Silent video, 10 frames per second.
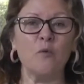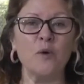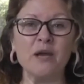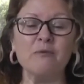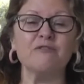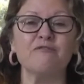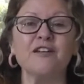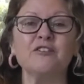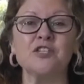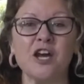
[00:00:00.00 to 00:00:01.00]
We would
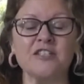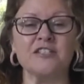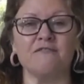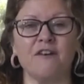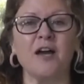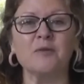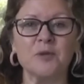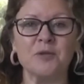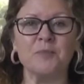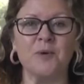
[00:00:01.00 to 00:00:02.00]
feel justified,
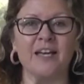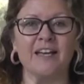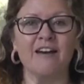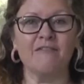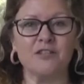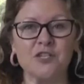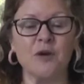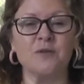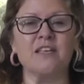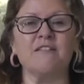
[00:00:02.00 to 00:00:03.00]
wouldn't we, for
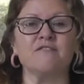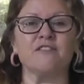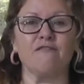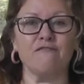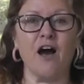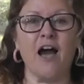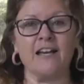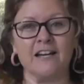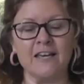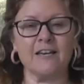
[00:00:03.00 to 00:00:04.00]
Joseph to
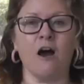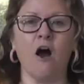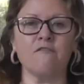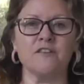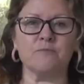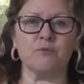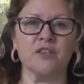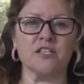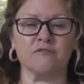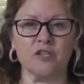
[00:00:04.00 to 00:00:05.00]
finally cut off his
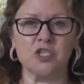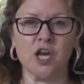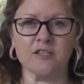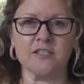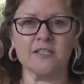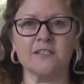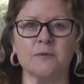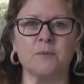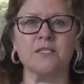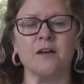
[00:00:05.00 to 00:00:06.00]
brothers, for justice
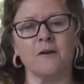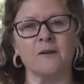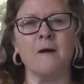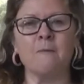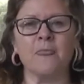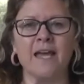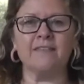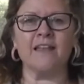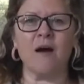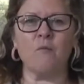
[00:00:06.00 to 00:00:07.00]
to be done
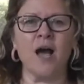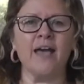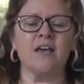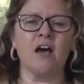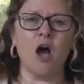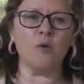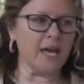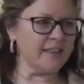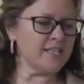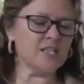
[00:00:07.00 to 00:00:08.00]
in that way.
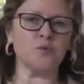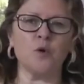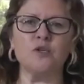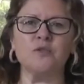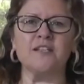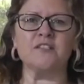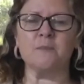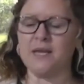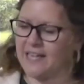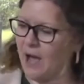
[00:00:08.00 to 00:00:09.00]
Okay, this is what you did to
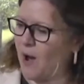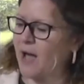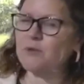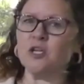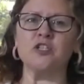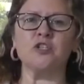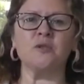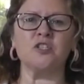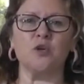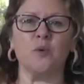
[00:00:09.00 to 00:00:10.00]
me. Now I'm going to do
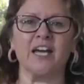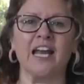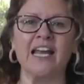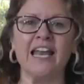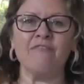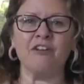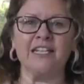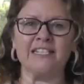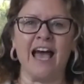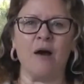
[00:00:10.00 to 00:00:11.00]
it to you. We're going to level
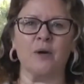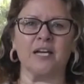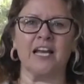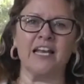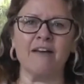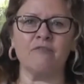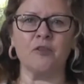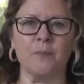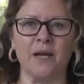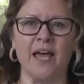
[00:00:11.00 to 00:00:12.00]
it out. We're going to level
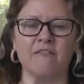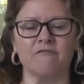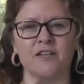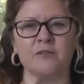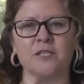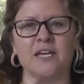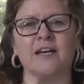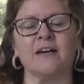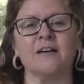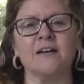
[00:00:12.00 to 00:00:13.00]
the playing field here.